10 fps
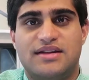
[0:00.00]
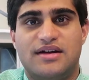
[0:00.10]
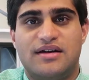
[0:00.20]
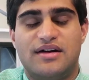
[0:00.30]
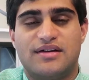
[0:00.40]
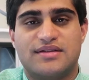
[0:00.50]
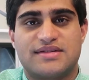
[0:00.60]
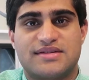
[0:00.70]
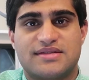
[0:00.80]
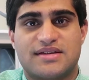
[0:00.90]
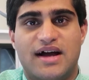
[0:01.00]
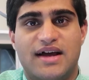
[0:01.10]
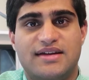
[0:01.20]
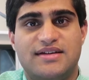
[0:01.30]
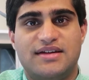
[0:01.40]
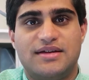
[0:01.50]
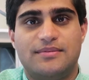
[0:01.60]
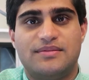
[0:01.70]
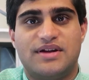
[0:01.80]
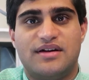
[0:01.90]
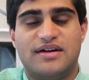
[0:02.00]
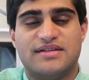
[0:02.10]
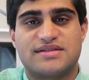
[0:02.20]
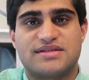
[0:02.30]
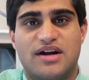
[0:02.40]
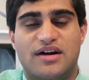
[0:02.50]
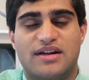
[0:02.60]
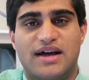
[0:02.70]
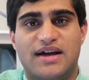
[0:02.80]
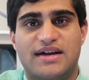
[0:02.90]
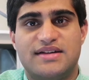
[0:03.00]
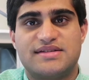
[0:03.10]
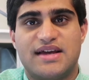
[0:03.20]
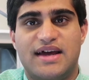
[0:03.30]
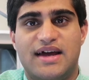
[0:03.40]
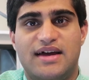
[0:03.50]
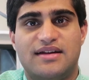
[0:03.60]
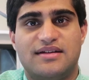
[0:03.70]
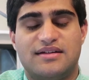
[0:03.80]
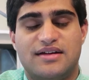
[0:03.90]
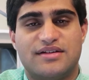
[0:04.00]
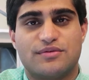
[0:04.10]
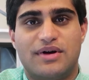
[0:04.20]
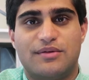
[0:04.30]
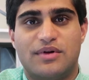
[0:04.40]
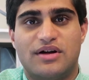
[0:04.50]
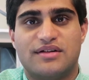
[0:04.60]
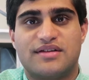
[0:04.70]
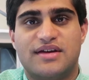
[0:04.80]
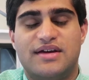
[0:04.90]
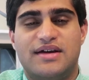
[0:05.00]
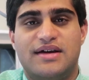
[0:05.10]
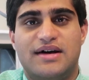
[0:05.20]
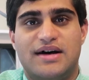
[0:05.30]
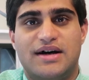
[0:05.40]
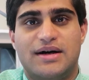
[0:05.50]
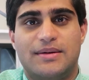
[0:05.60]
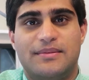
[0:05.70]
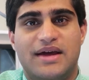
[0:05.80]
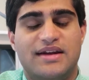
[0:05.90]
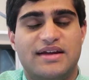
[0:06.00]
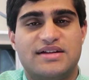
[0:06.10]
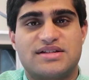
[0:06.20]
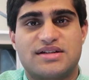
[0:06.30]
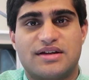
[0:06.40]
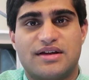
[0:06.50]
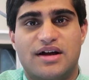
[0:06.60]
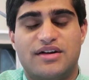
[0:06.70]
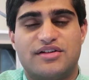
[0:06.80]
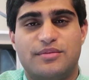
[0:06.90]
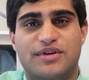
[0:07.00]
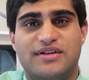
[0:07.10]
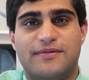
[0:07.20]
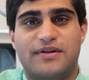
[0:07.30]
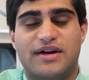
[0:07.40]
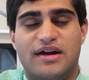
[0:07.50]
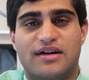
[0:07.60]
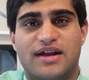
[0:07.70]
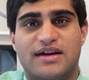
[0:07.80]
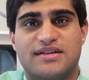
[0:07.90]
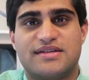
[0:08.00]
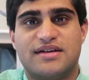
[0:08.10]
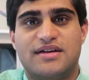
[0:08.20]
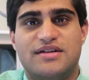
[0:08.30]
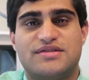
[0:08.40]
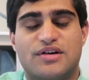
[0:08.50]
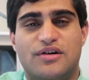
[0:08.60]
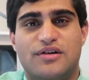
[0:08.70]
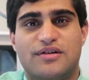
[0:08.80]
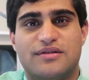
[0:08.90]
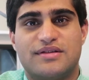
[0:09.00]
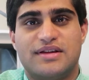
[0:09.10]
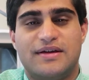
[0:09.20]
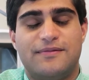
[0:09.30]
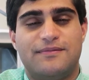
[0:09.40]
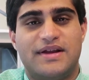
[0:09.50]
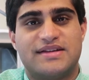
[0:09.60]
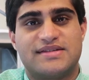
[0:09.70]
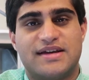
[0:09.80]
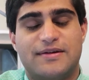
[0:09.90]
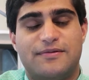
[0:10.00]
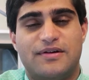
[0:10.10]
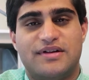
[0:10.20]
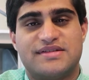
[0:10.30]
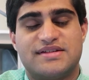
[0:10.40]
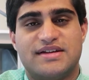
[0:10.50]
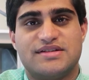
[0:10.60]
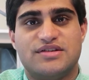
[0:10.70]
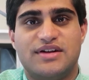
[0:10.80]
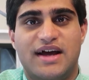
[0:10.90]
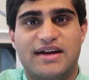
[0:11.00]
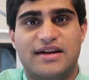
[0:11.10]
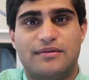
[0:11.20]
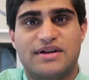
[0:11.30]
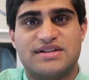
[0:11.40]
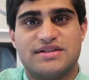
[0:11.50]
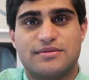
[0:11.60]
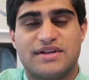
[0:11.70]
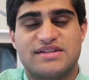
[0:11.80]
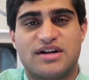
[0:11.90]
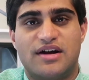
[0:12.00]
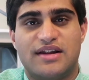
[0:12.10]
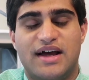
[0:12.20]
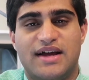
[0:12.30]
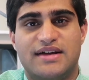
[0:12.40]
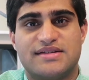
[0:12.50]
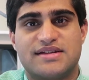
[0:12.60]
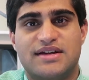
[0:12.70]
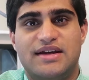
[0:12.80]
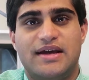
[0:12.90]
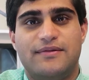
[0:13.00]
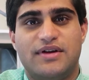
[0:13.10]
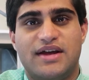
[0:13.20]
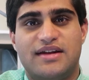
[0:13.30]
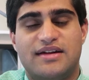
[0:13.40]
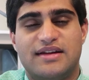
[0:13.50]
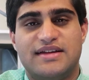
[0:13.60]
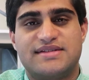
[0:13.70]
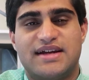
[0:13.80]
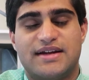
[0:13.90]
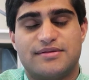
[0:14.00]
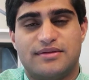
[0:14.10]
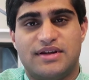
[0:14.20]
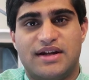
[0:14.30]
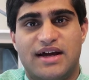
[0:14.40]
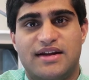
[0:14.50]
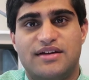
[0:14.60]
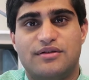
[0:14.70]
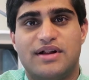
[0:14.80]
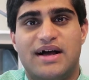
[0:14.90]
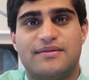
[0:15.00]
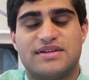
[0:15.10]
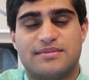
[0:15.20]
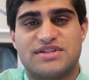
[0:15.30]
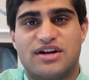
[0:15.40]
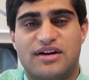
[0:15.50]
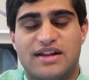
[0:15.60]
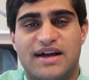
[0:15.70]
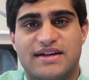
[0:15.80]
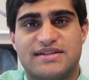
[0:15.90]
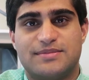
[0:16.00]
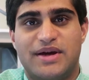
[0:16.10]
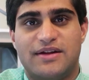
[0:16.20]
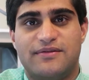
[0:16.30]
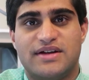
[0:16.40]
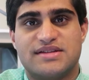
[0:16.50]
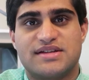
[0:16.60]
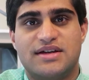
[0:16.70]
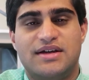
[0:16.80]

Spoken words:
There's Sky Team, there is Star Alliance, and there's One World. And each contribute different airlines. So if, let's say for instance, United, which is with Star Alliance, if you get an elite status with United, you'll have some Star Alliance benefits.